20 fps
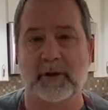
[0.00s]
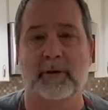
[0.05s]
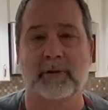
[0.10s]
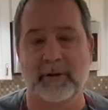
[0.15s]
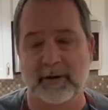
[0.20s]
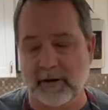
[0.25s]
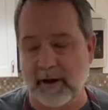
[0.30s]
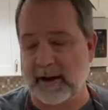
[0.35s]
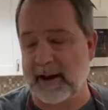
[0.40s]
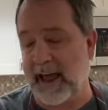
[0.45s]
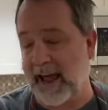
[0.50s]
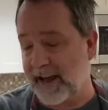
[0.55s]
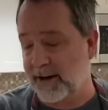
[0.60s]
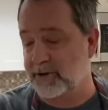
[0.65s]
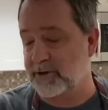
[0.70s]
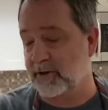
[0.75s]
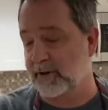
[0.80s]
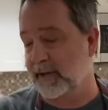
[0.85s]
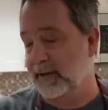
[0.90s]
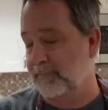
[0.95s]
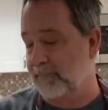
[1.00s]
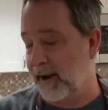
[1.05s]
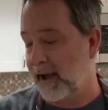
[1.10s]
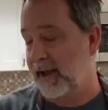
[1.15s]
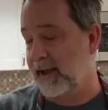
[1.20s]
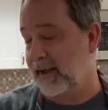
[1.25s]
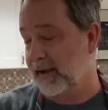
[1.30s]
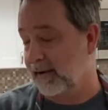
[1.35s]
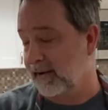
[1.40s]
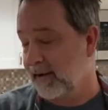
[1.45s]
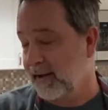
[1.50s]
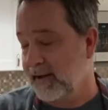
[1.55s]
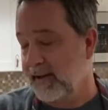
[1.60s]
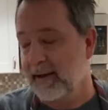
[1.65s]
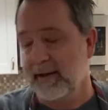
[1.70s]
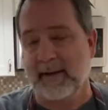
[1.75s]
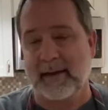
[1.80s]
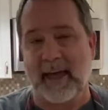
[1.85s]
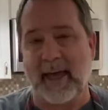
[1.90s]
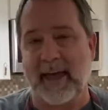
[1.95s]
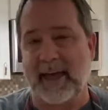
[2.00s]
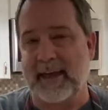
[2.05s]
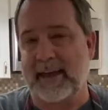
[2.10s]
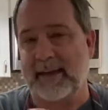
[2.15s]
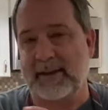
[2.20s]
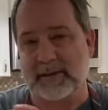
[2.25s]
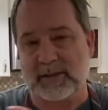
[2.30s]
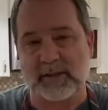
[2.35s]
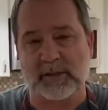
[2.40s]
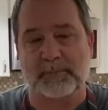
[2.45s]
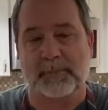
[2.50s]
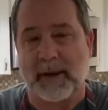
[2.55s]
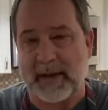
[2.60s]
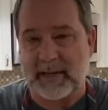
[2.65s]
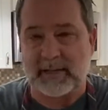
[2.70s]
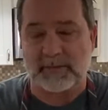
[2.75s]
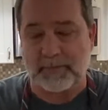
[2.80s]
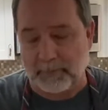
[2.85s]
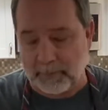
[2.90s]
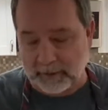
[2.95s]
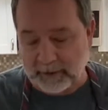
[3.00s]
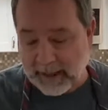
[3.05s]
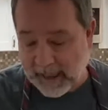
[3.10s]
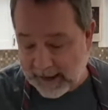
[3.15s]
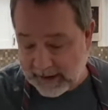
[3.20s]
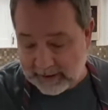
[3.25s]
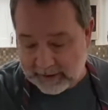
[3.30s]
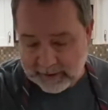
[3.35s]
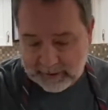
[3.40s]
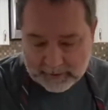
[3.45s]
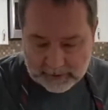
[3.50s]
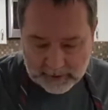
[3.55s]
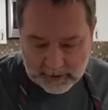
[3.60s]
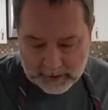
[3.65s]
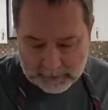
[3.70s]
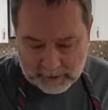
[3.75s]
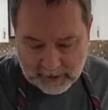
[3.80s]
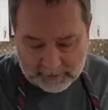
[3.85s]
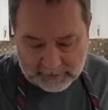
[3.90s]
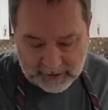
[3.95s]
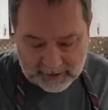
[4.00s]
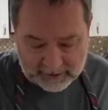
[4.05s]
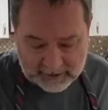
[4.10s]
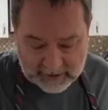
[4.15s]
You're not actually buying a spice blend of that thing.